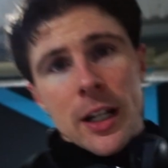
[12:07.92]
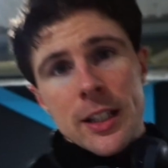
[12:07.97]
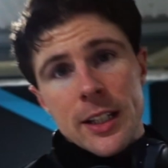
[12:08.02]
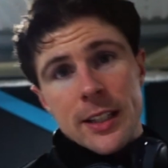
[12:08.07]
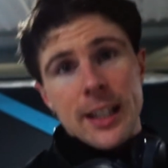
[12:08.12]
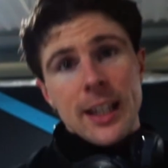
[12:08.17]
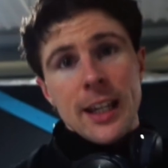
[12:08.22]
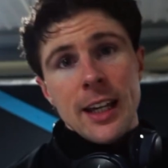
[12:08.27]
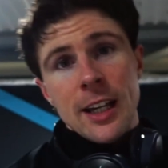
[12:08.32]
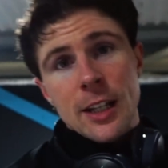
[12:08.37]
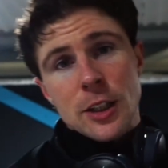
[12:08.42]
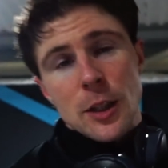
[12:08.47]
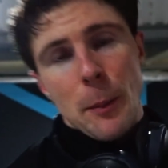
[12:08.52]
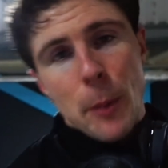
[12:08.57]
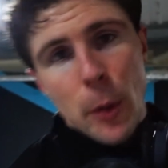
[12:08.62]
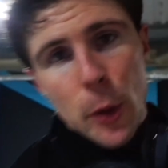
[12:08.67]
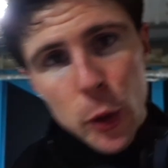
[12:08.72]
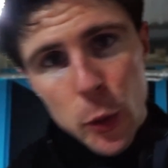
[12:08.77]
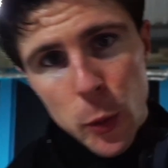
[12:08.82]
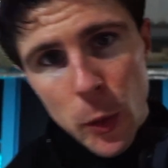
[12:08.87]
Today it's a
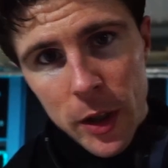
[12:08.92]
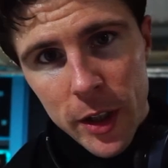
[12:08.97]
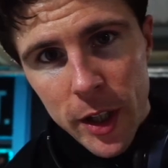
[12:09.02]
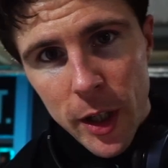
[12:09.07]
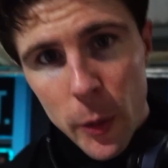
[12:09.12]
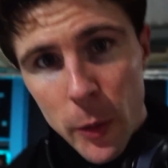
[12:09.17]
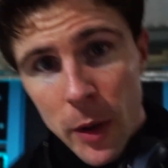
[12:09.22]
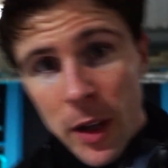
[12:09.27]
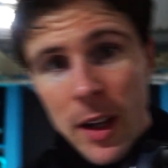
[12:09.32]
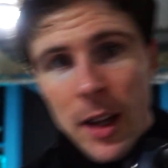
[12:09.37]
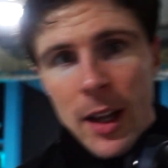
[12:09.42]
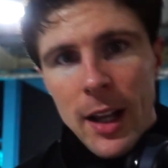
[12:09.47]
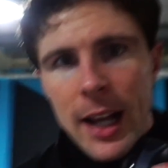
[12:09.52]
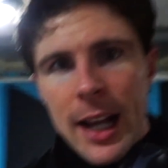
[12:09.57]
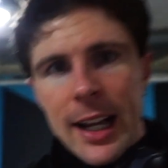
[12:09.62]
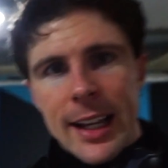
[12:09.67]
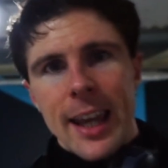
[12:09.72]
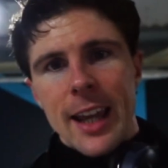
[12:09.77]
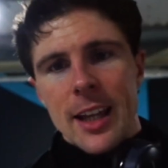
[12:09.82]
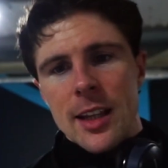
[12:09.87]
push workout.
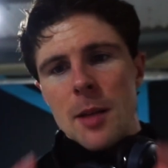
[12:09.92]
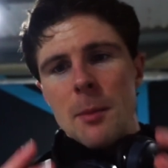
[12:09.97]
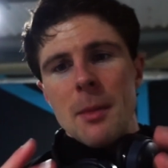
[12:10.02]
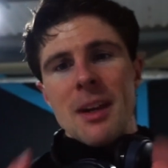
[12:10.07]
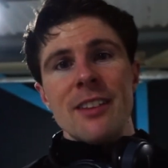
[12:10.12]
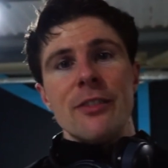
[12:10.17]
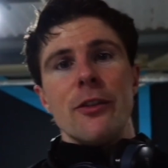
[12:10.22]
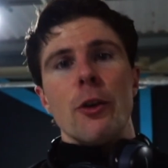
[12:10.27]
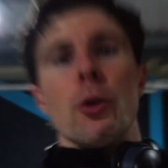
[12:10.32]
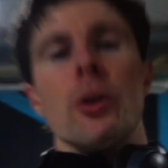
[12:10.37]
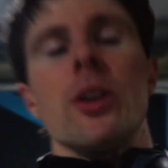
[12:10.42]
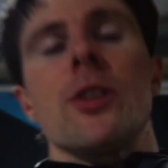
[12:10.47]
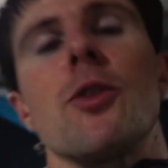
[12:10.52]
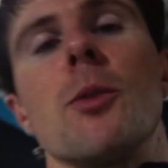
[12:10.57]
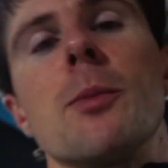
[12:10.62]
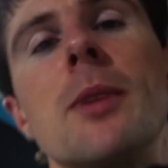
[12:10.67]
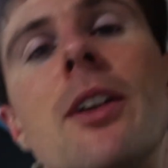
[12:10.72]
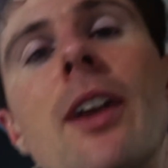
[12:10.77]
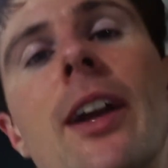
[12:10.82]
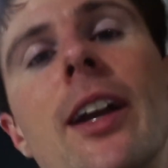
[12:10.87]
Again, the main focus for
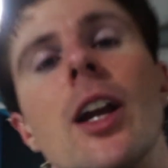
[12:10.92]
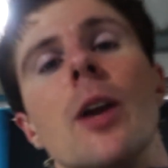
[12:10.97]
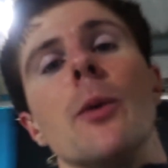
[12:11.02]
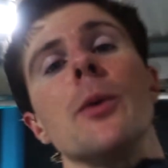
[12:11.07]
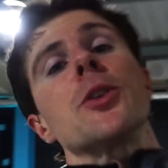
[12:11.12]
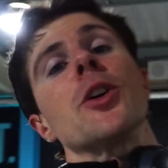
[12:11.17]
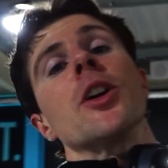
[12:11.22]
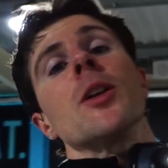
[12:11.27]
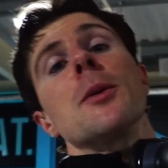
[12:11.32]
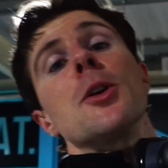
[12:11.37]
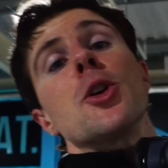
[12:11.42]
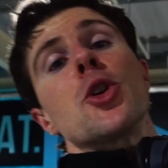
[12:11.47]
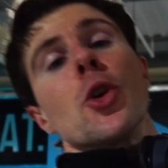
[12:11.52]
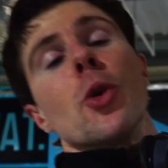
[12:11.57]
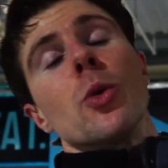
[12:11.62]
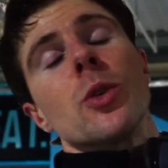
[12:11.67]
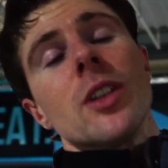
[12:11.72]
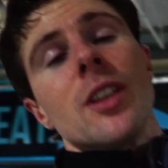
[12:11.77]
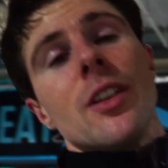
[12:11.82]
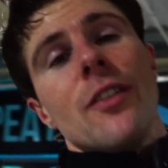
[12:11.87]
me right now is going to be
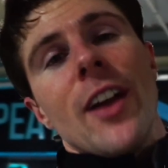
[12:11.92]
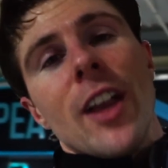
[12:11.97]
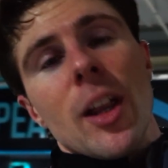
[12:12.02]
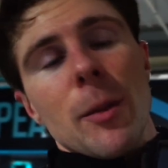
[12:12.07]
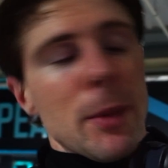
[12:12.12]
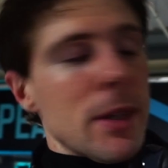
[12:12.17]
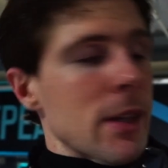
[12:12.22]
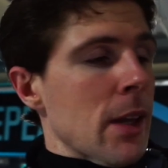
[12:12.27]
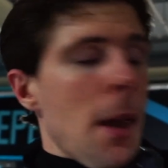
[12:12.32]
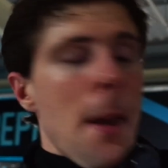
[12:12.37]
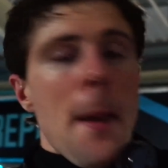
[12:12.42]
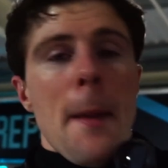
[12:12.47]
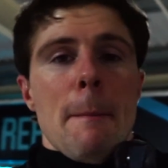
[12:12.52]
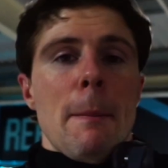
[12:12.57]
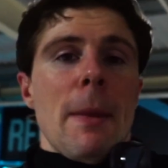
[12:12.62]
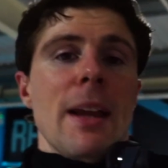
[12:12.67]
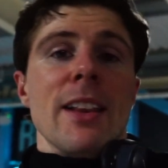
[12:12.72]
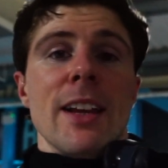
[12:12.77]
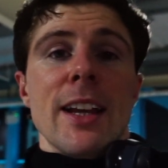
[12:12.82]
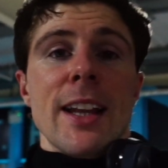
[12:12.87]
shoulder development,
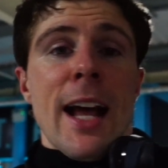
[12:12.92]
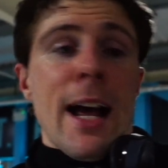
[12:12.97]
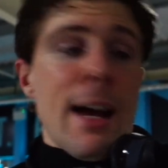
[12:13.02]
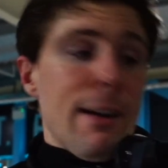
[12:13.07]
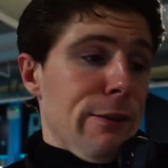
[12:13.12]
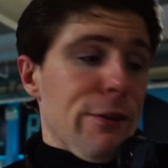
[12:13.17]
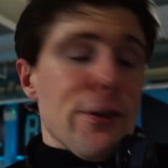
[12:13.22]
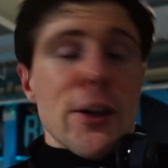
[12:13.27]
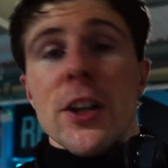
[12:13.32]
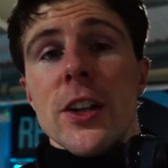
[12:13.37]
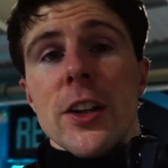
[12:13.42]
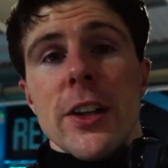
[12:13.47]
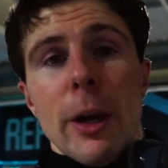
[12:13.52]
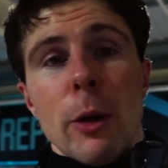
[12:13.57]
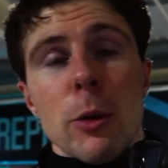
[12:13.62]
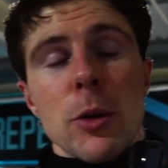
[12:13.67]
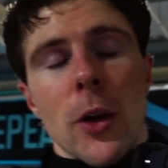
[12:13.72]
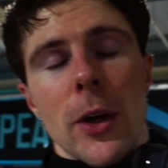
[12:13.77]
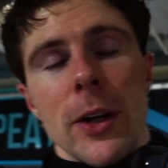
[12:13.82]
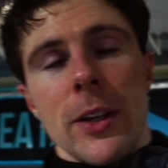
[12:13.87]
mainly that front
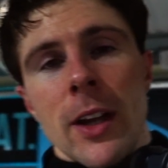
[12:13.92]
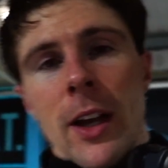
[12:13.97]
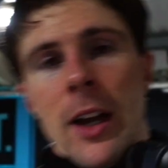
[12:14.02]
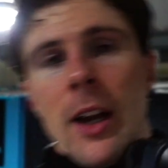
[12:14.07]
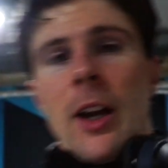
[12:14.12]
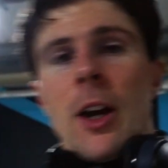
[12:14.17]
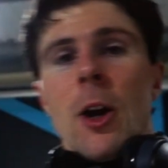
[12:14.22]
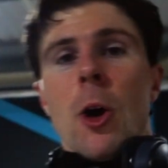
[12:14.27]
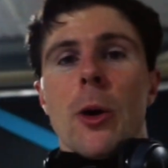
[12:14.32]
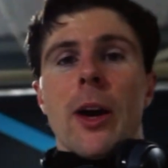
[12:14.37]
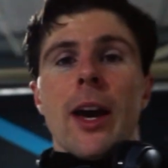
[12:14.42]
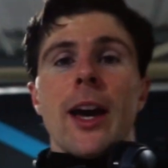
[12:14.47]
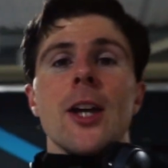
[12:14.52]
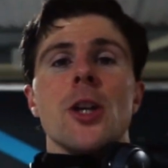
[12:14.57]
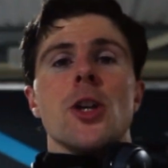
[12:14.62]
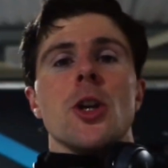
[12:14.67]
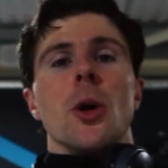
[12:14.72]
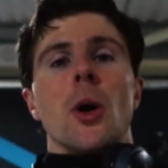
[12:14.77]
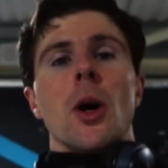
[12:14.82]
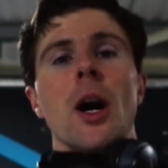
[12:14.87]
deltoid. Okay,
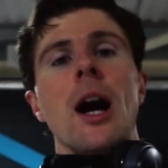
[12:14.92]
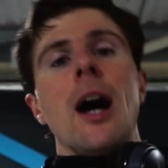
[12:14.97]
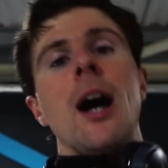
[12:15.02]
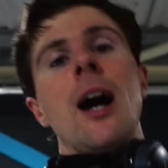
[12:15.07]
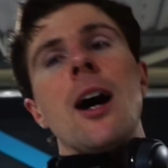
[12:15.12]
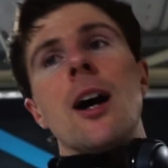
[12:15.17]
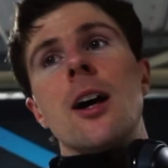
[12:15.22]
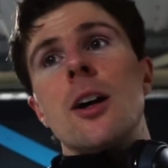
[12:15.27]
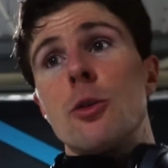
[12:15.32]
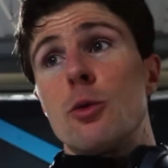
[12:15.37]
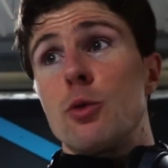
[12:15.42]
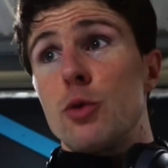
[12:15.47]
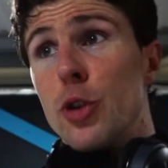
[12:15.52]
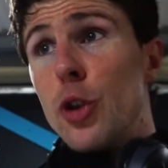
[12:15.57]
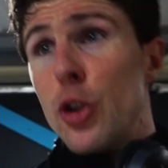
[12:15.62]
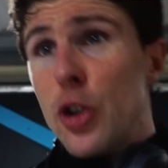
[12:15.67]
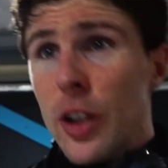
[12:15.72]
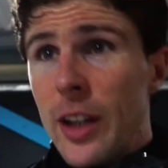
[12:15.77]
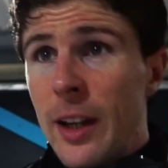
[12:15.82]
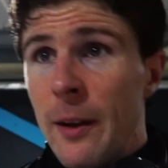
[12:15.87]
so
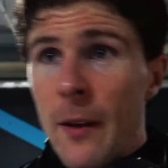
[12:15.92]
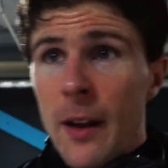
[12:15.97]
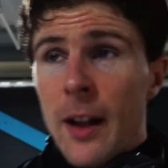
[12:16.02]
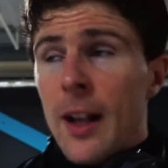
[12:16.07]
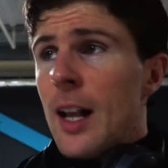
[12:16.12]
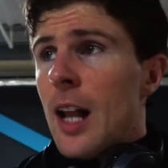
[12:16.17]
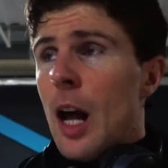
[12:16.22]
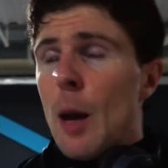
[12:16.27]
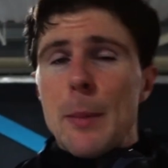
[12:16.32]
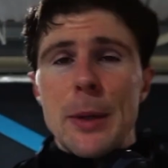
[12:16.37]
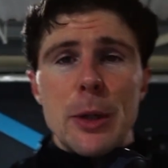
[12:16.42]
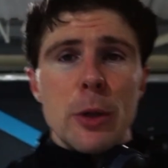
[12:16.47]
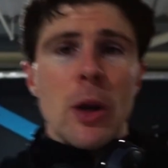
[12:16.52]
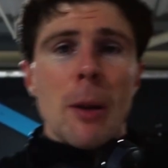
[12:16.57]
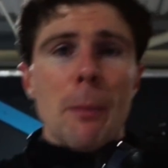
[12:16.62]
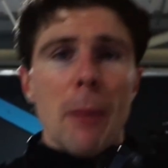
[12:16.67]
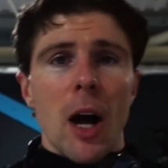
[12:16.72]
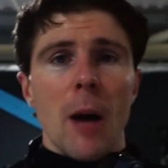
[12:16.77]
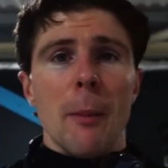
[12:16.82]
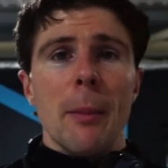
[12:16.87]
usually I'd be doing a
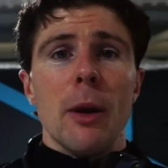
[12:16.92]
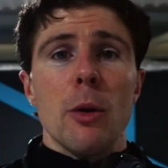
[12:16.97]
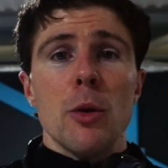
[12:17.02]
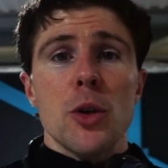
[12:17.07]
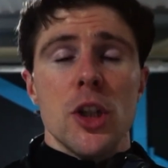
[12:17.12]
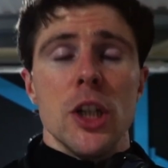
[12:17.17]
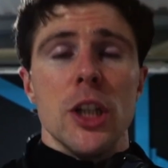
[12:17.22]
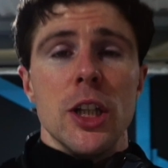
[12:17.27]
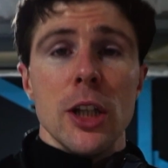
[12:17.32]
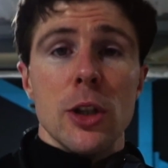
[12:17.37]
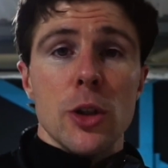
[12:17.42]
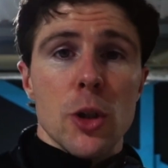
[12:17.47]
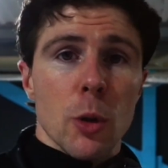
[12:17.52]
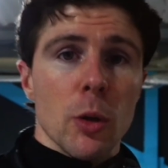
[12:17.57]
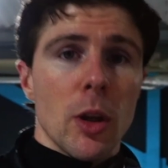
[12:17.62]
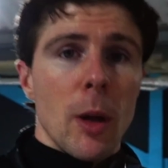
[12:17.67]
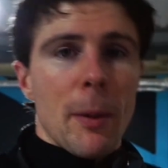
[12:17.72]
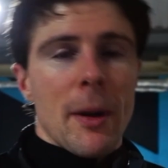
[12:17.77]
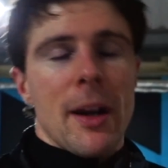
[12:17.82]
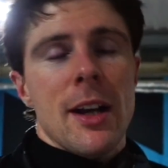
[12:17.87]
barbell seated
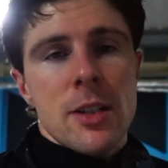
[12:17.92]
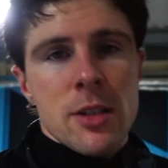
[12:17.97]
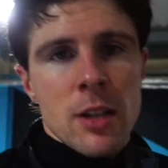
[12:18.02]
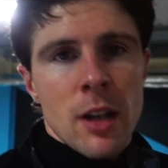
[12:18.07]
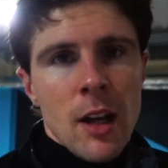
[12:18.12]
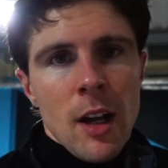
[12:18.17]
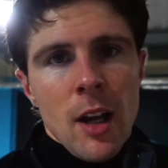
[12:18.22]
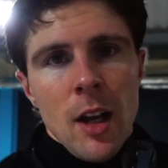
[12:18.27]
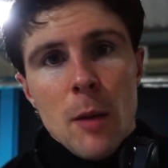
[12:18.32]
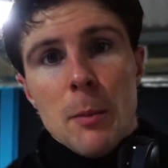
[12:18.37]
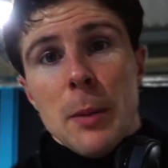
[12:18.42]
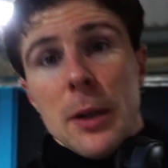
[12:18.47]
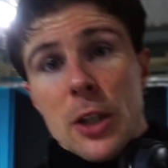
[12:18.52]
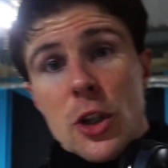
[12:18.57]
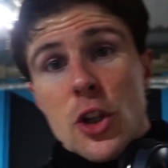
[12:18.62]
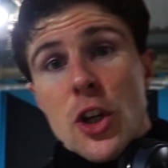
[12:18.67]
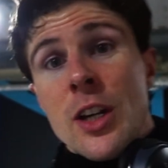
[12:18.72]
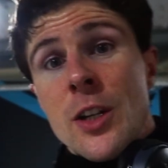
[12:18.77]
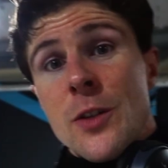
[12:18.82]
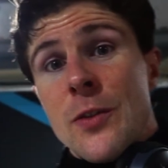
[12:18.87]
shoulder press, but to
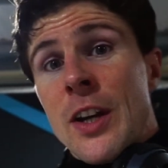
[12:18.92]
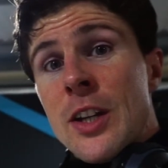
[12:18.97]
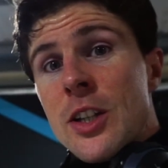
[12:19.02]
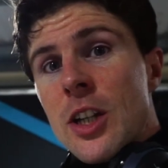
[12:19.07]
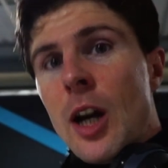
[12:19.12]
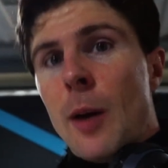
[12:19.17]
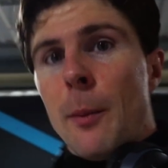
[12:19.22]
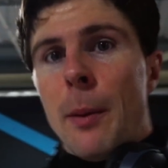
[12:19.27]
change things up,